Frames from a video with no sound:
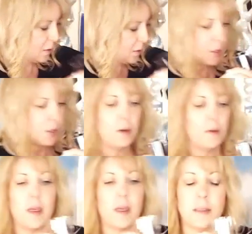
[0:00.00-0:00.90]
Two of
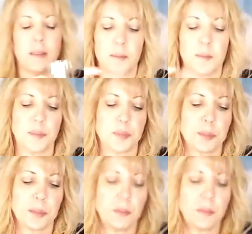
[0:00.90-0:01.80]
these,
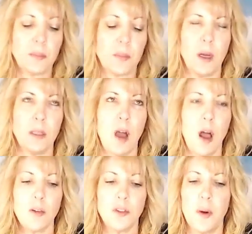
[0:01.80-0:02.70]
a
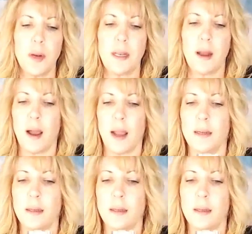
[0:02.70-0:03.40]
dollar twenty-nine.